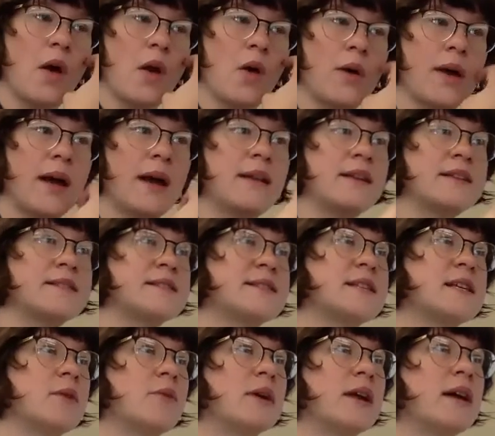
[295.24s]
Okay, let's
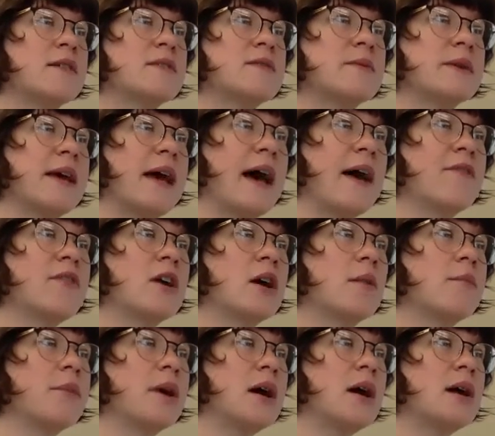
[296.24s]
see what else we have in
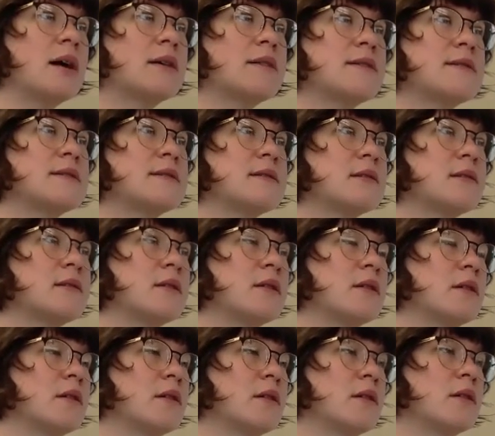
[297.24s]
our box.
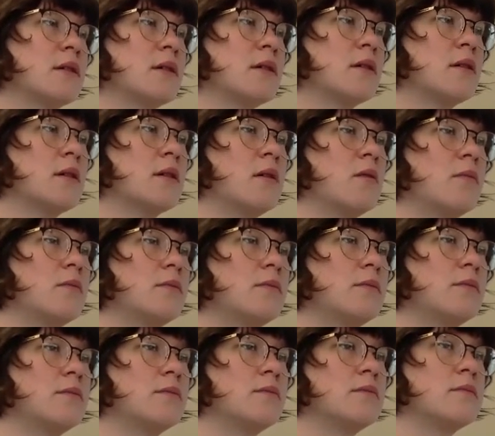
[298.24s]
Oh,
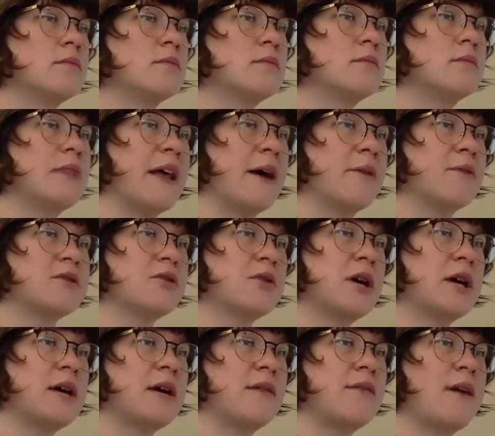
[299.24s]
that was
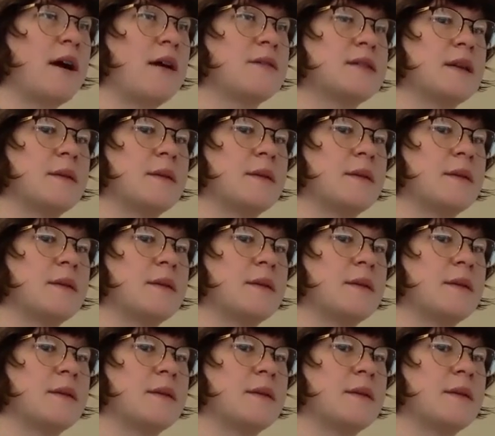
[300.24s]
quick. I found